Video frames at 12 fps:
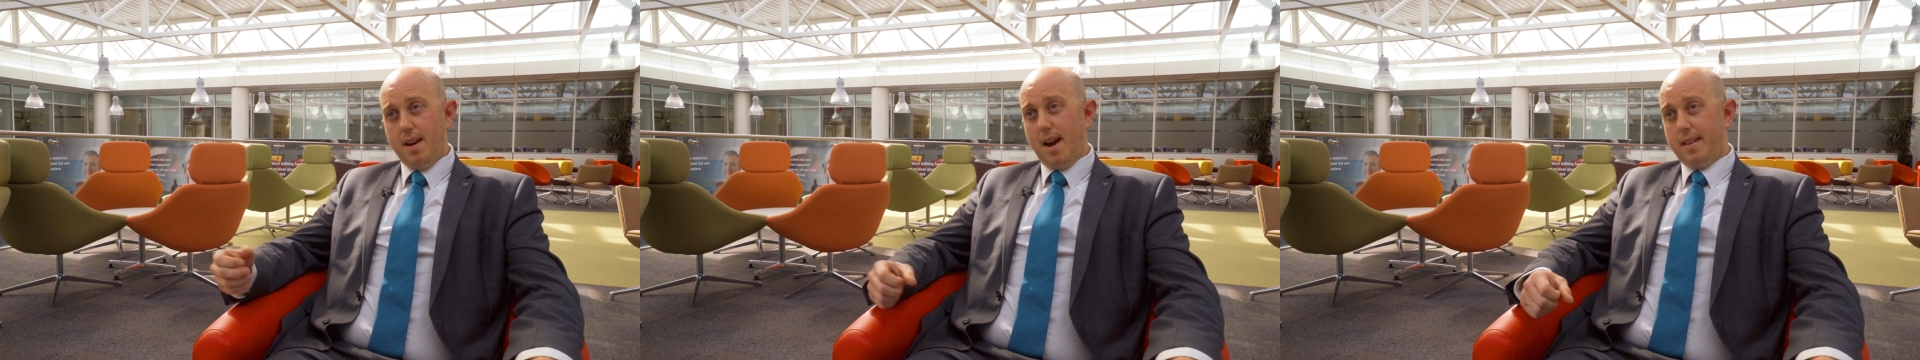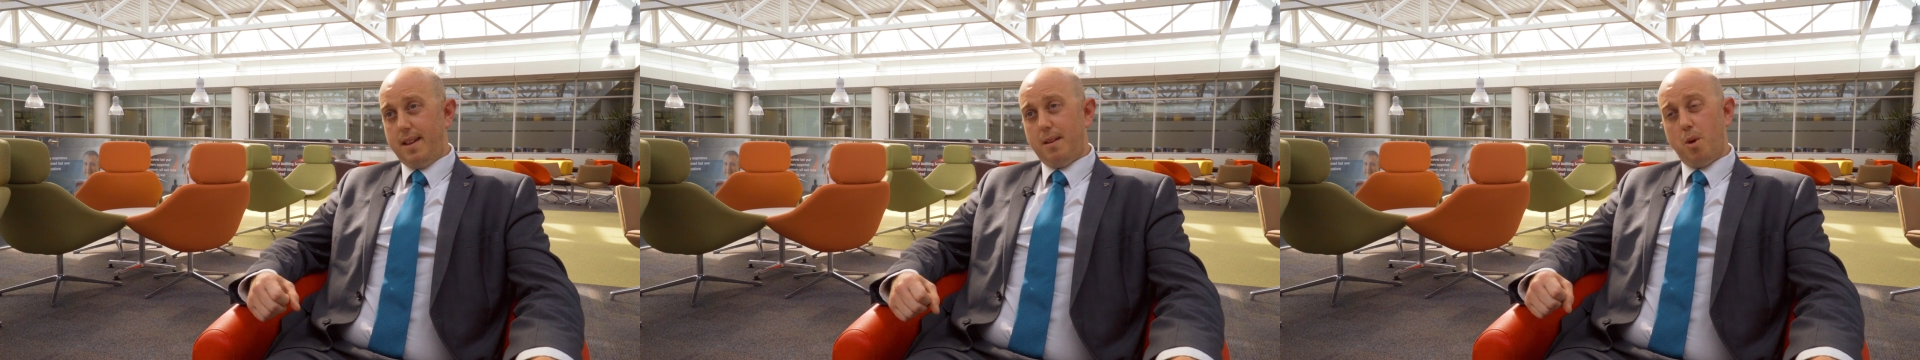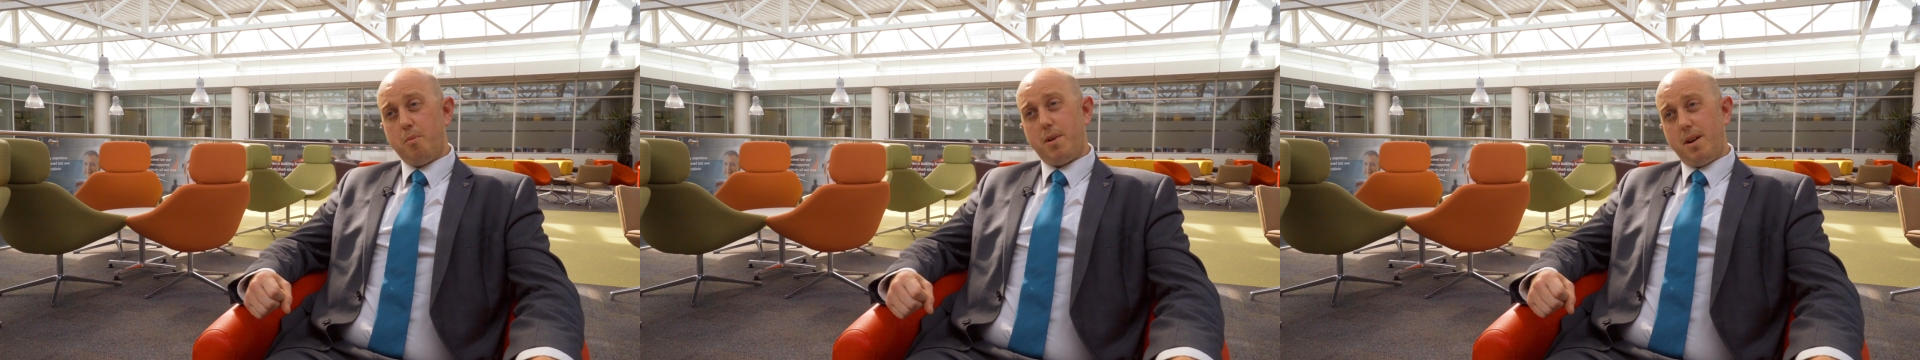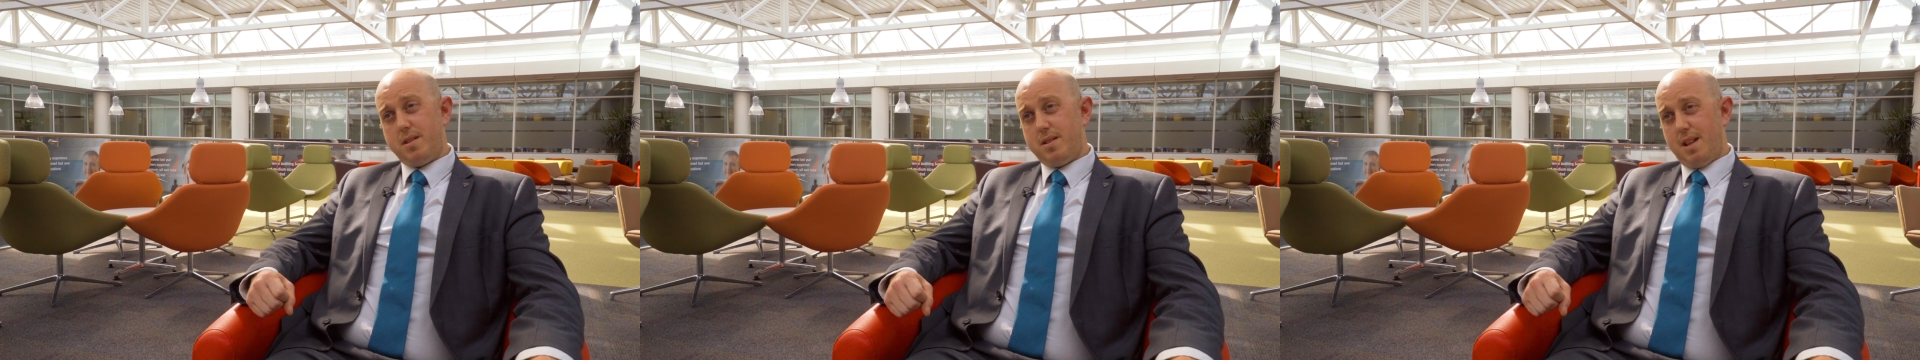And then what
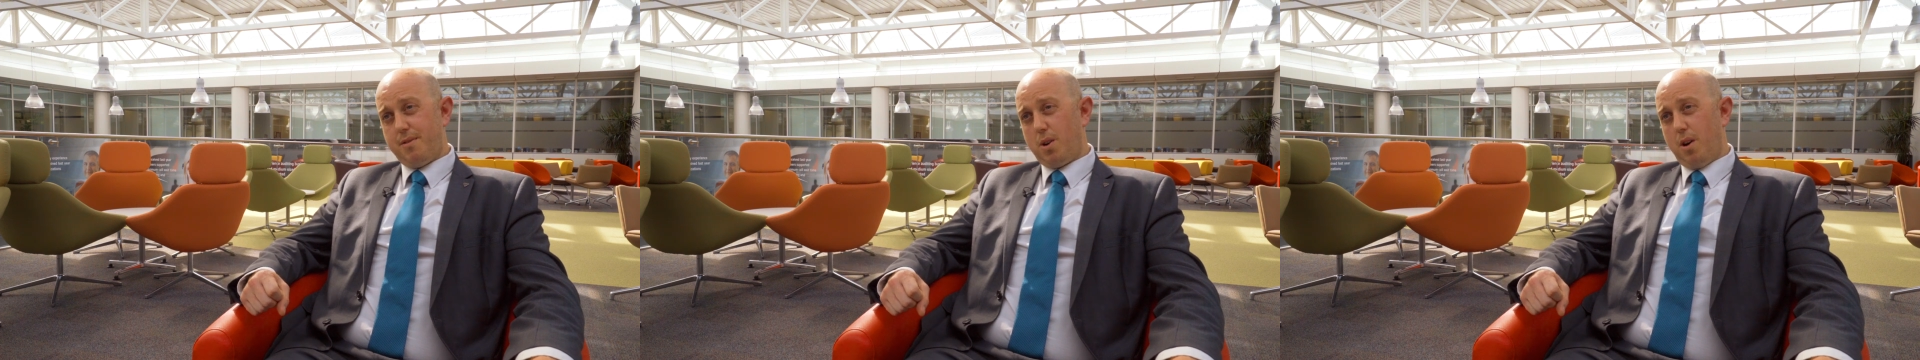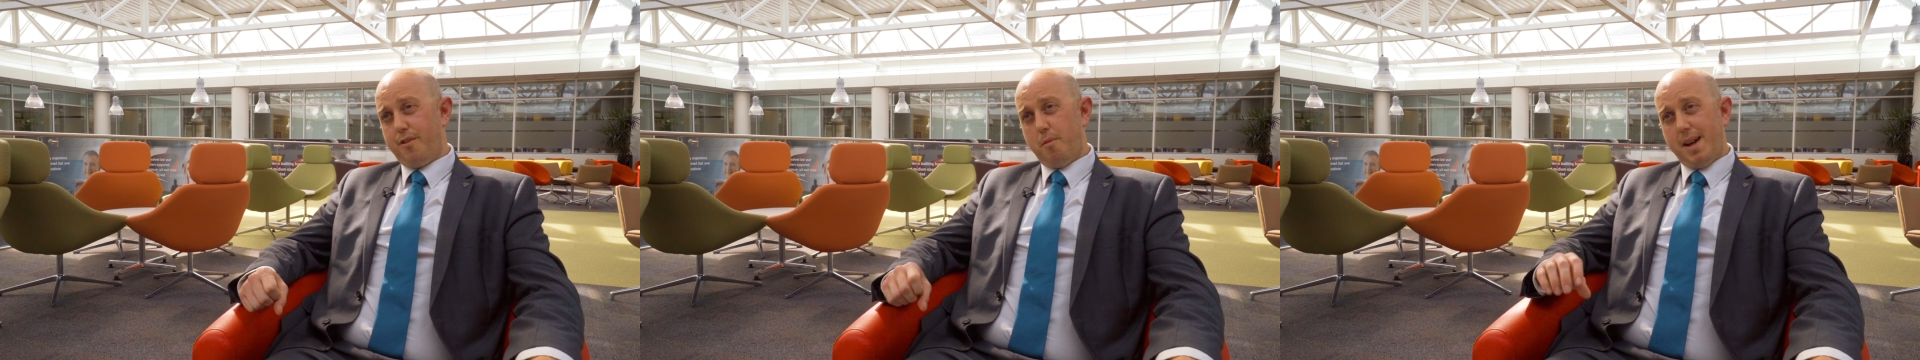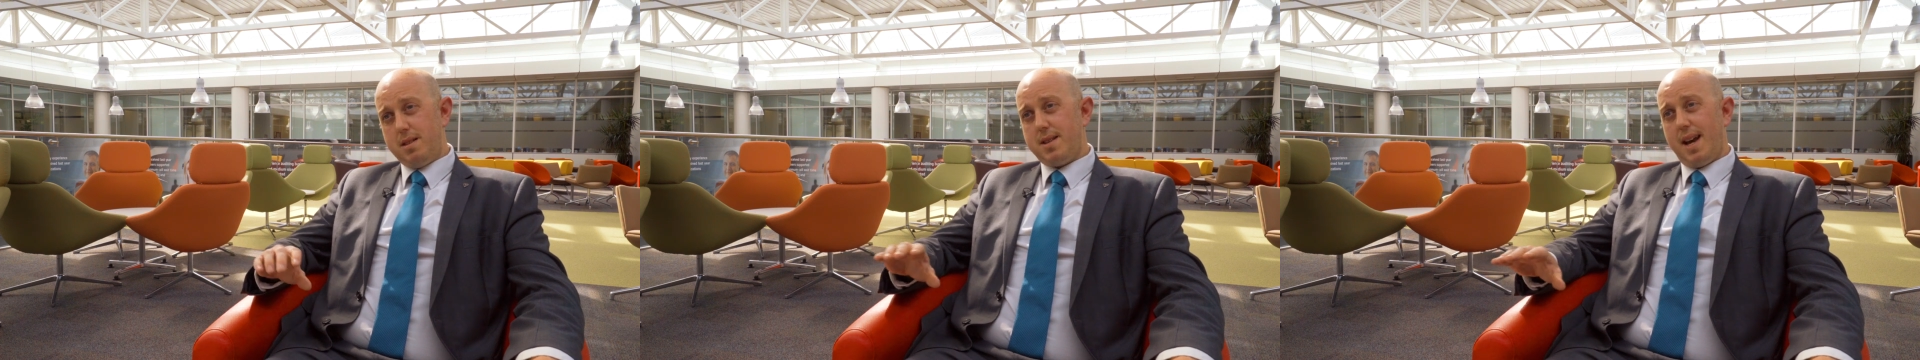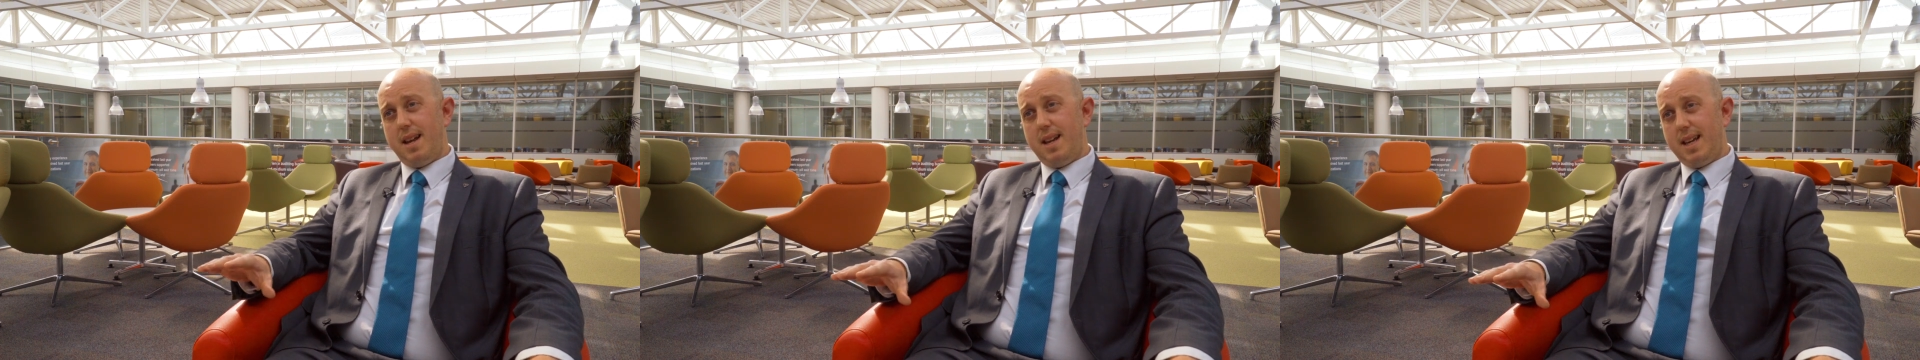process they've got for
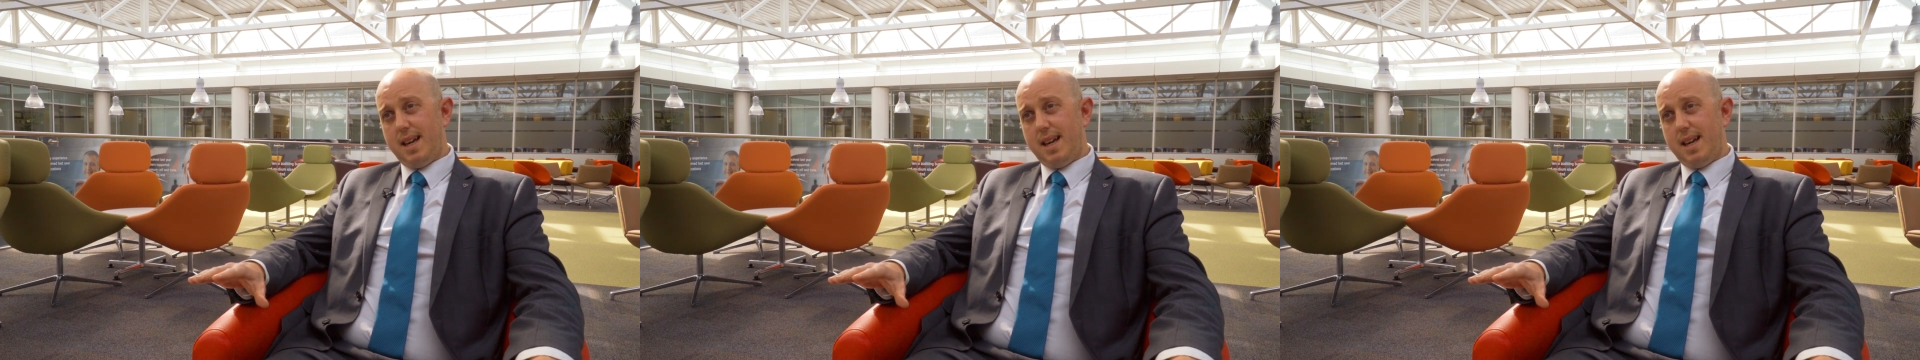maintaining